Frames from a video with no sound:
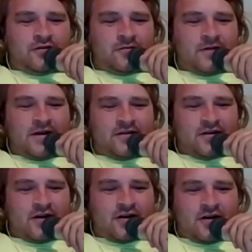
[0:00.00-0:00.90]
surprised
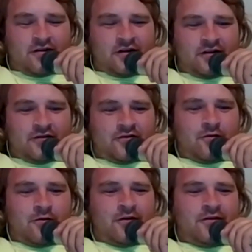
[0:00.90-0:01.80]
they're not calling those
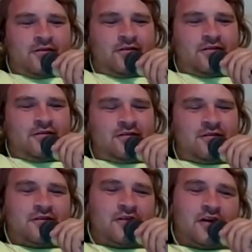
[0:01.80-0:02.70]
corners,
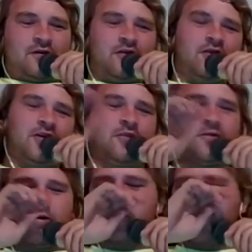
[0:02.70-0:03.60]
because if you look at a
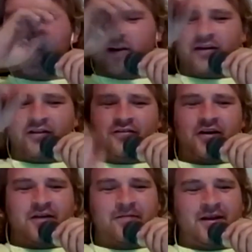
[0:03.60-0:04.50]
Road America
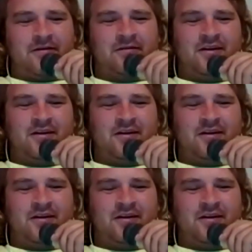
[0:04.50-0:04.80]
track map,